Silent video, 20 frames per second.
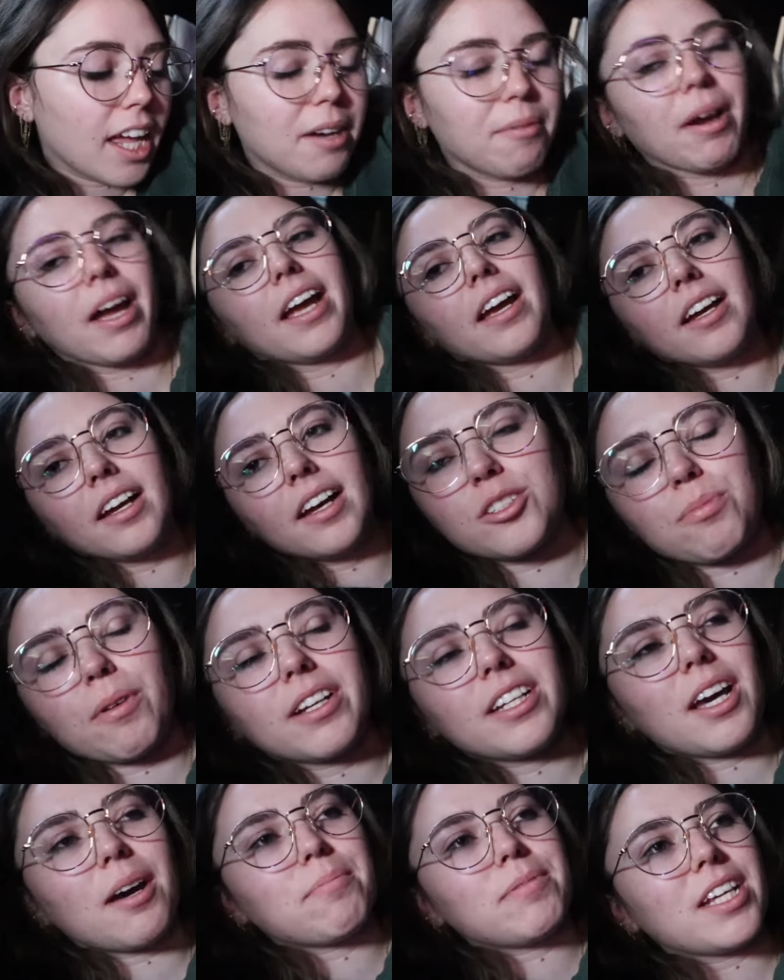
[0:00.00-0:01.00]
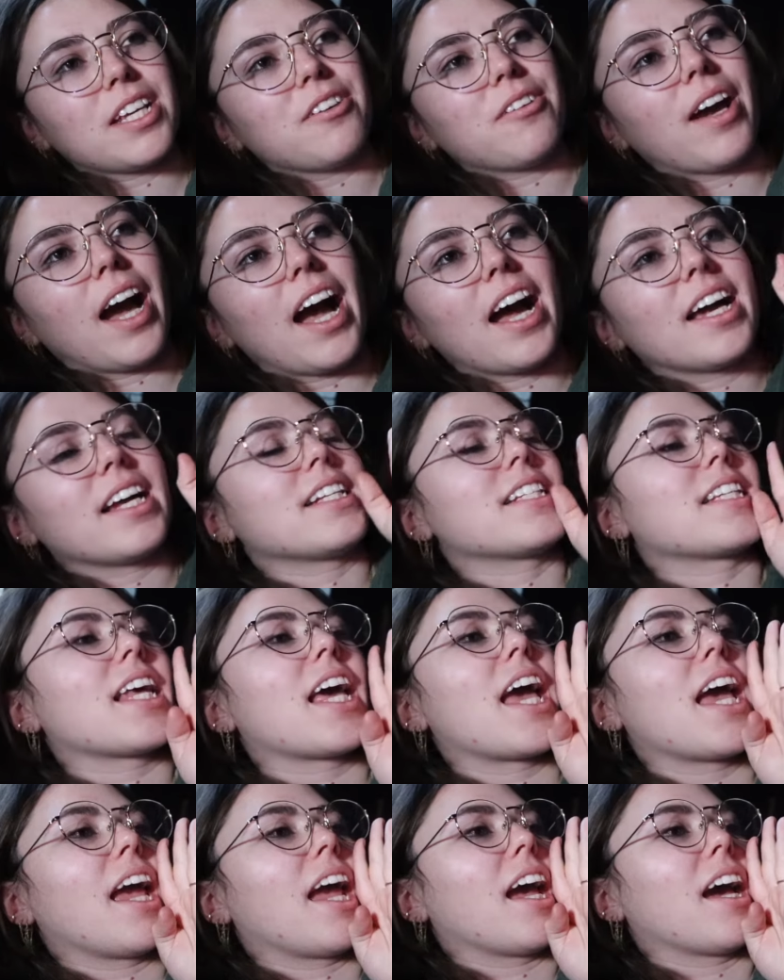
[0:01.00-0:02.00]
Anyway, just wanted to update you guys,
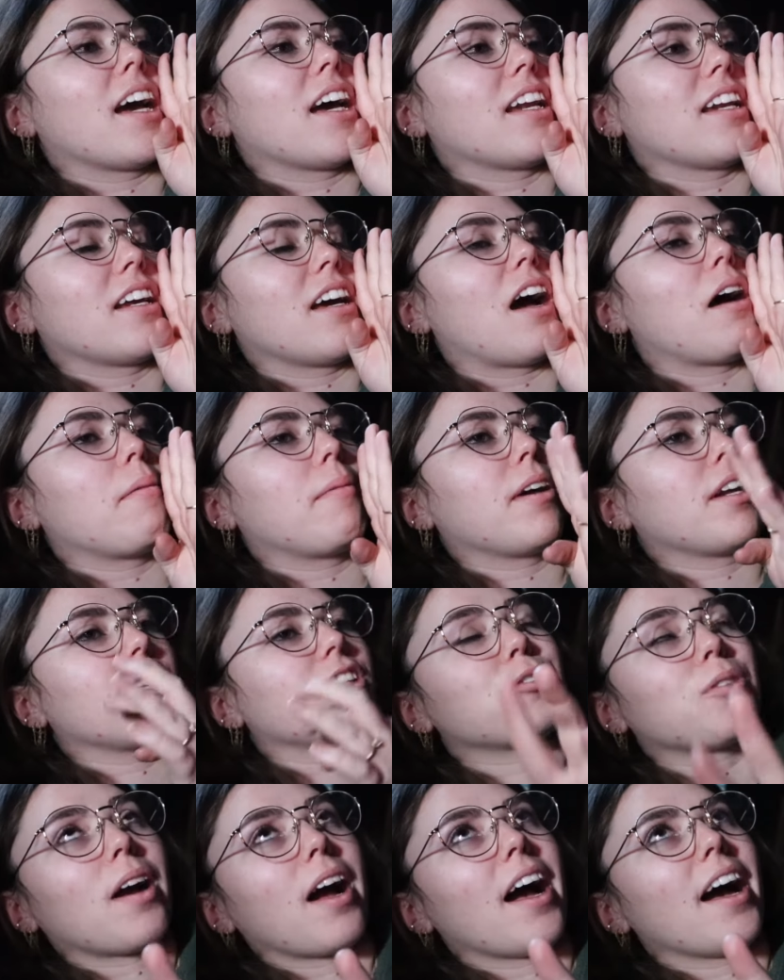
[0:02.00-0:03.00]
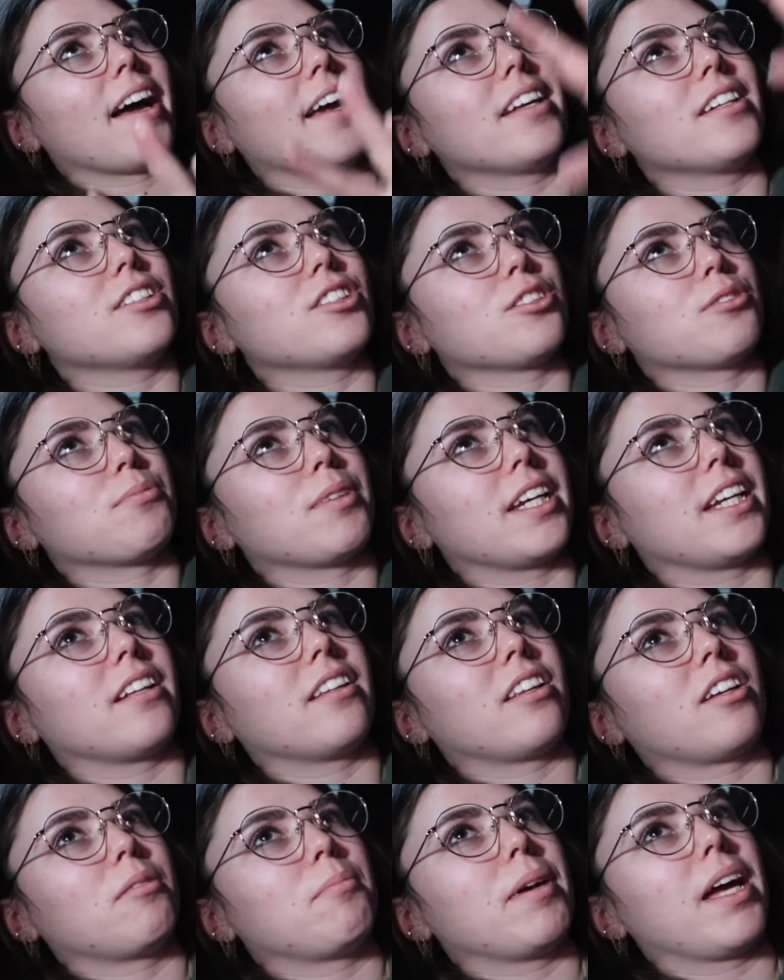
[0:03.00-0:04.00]
and I'm gonna try to read a
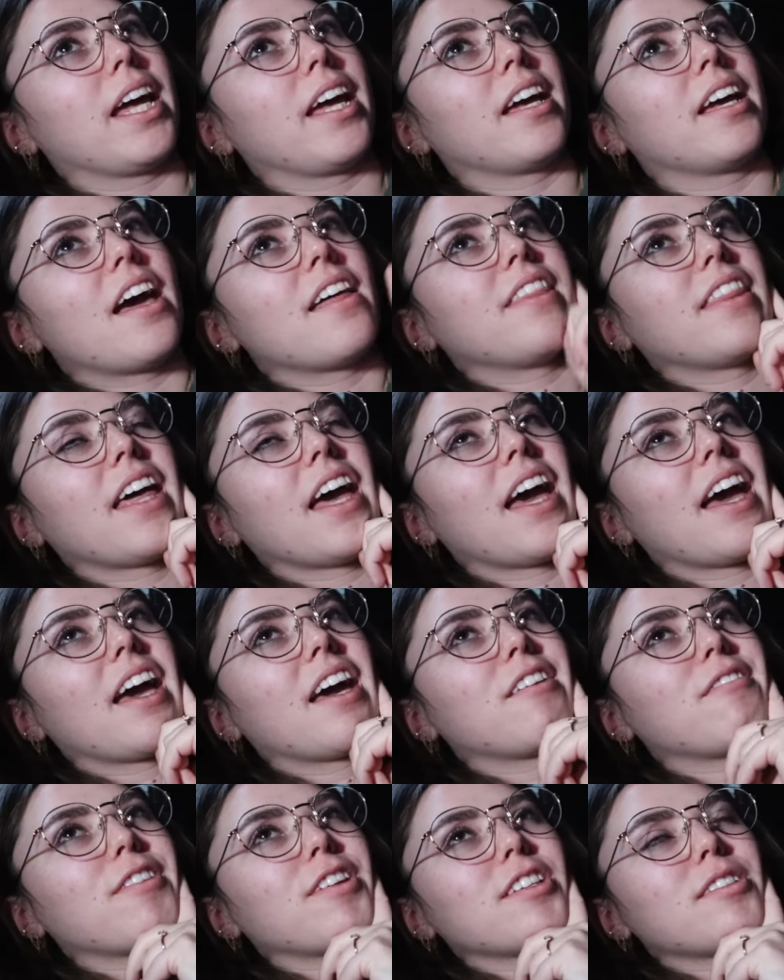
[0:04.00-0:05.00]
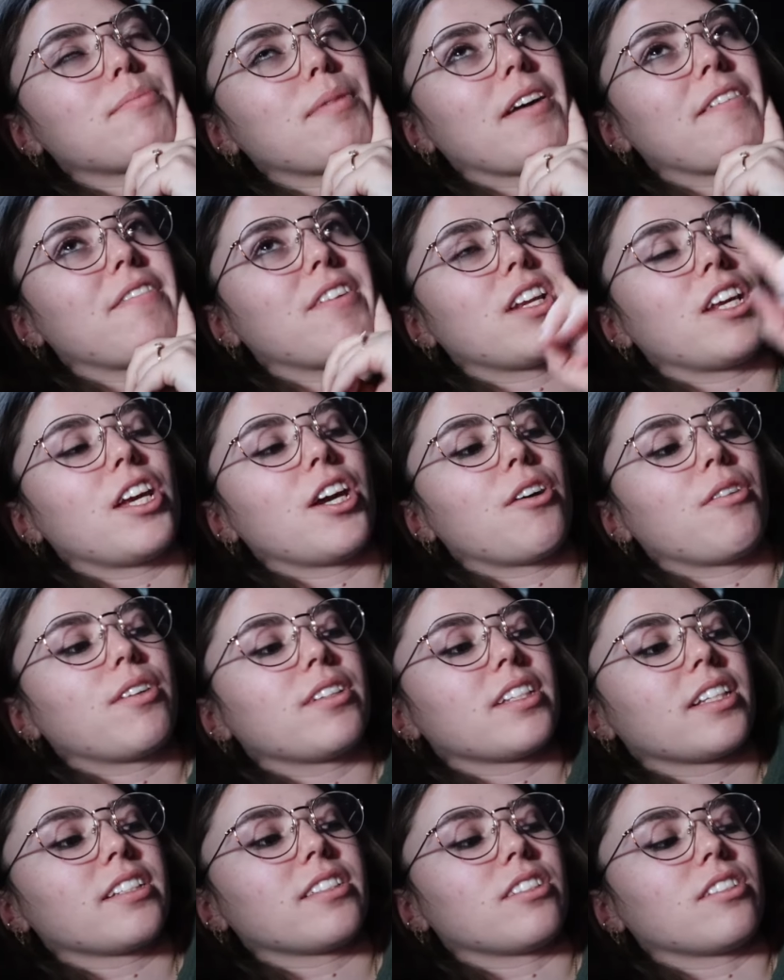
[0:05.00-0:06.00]
little bit and then finish my video
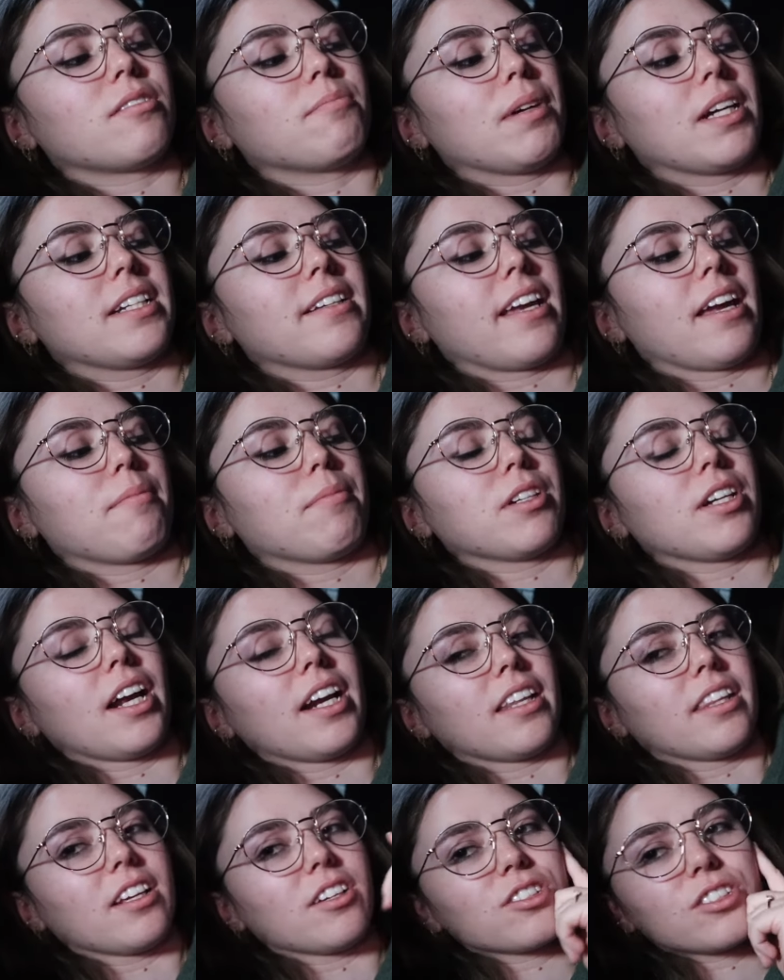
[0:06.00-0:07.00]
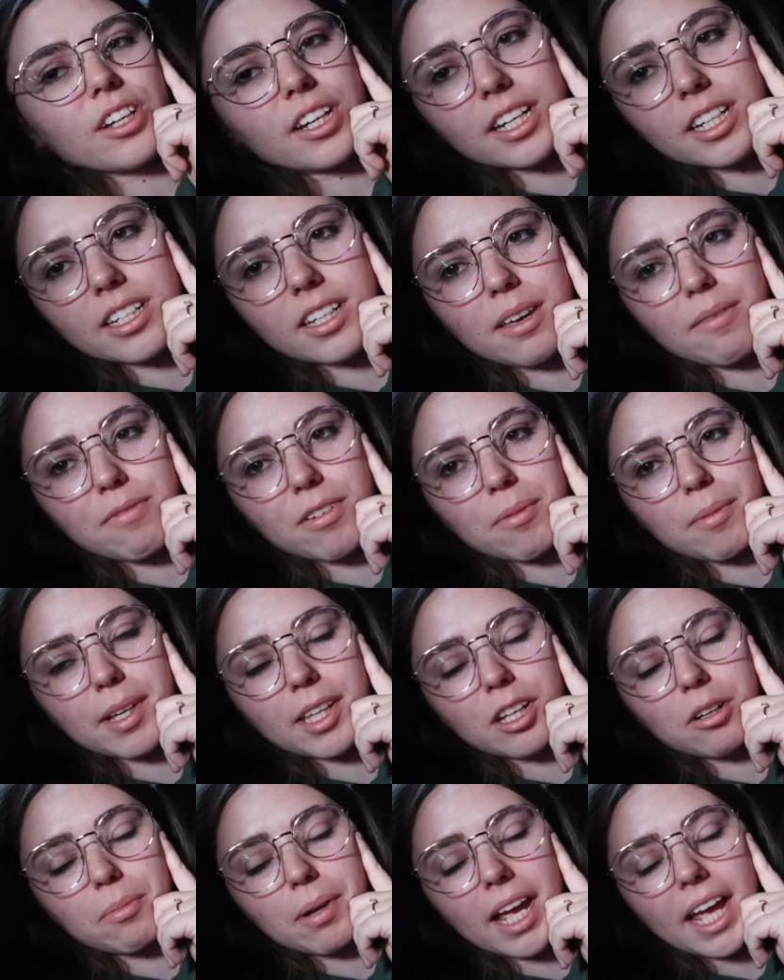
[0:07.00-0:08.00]
because my camera died in there, so I need to keep filming
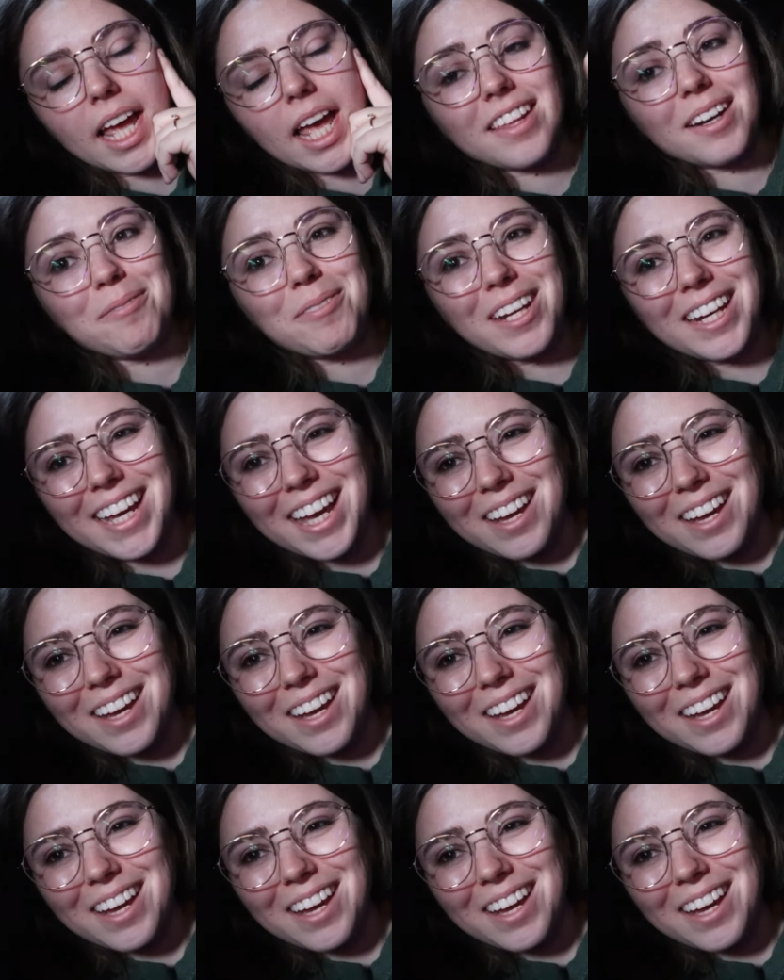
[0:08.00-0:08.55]
a little bit. And then I'm gonna